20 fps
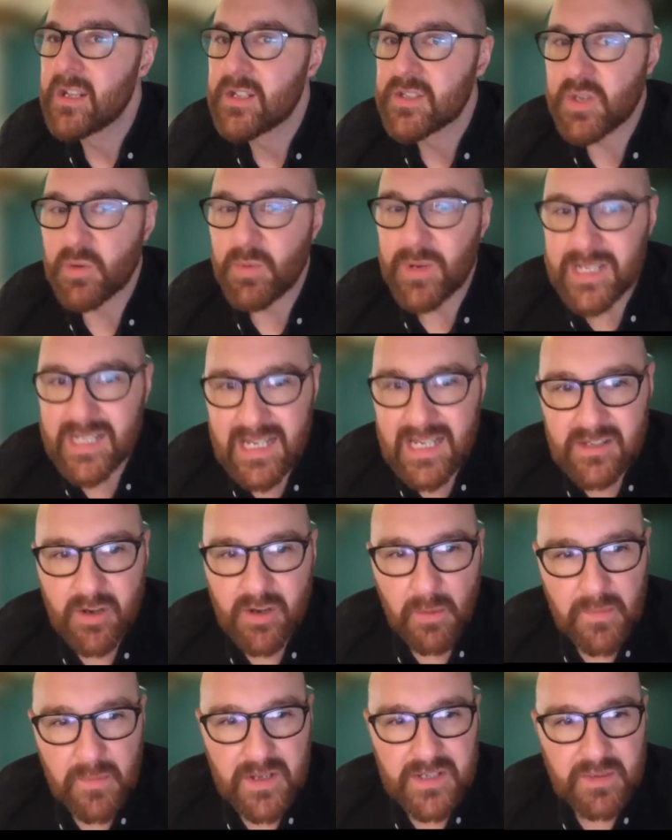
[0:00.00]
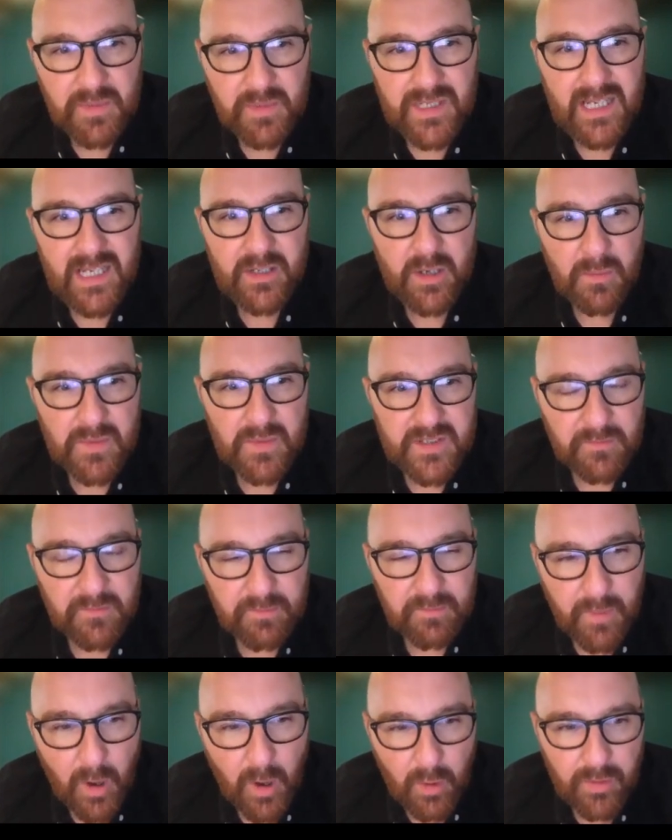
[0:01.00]
So we need numbers, and we need numbers of
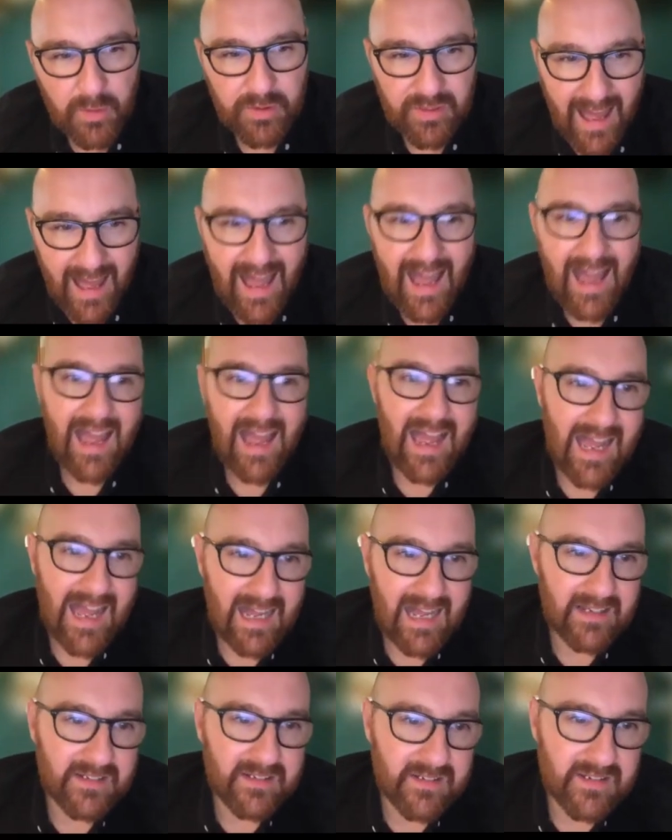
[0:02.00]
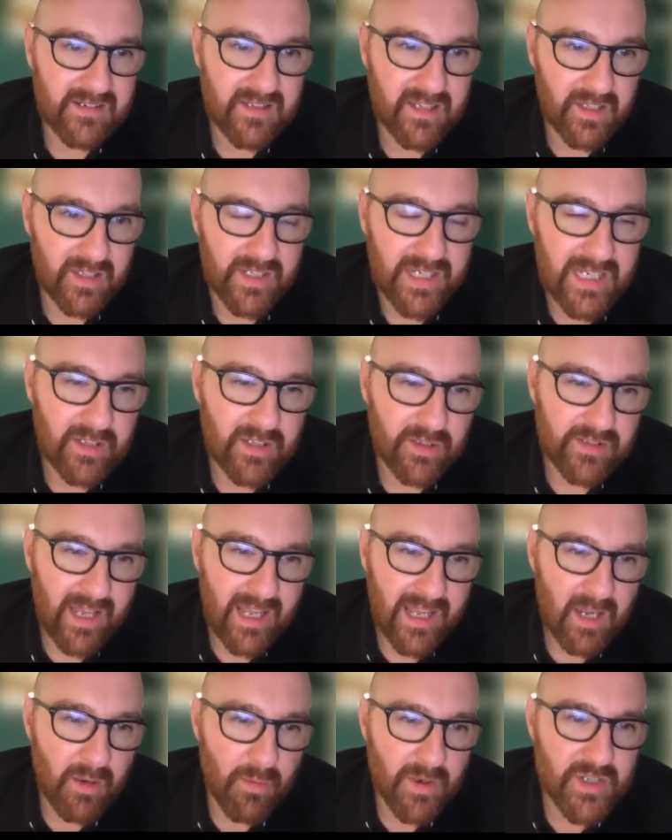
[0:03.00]
both that and the clinical
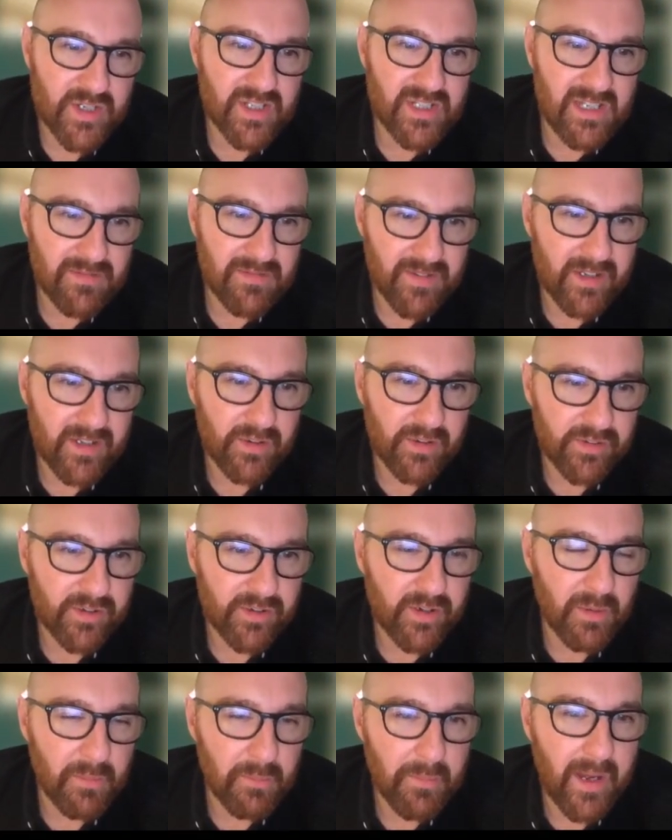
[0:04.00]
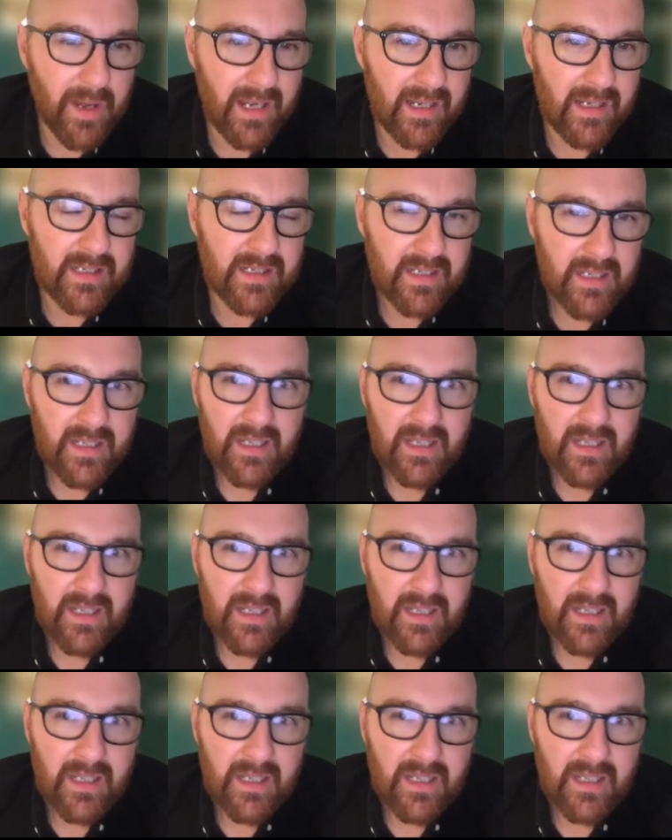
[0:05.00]
data, which is difficult to come by.